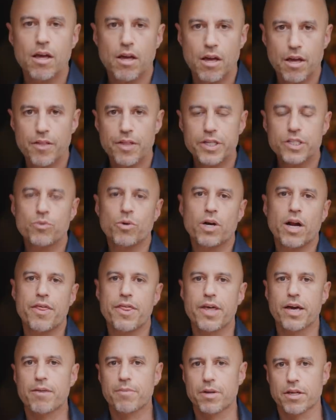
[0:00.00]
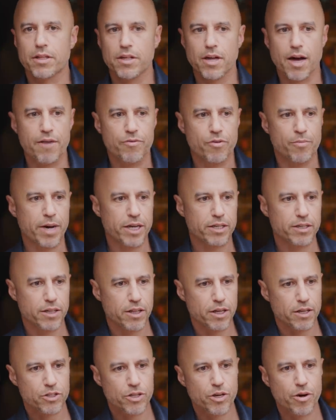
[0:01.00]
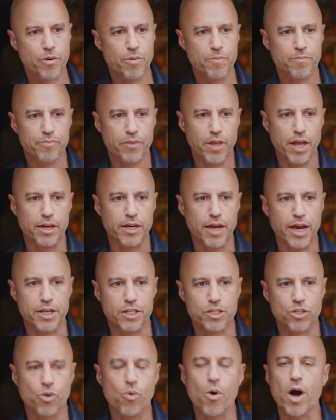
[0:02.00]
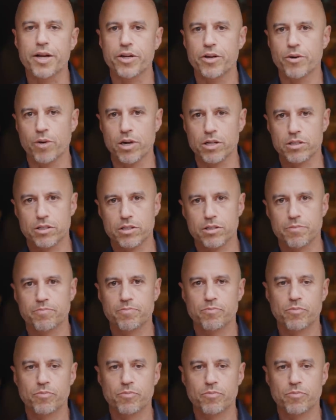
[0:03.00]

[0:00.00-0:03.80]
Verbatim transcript: This is what I think about the ivermectin thing. So, and, and it's quite nuanced.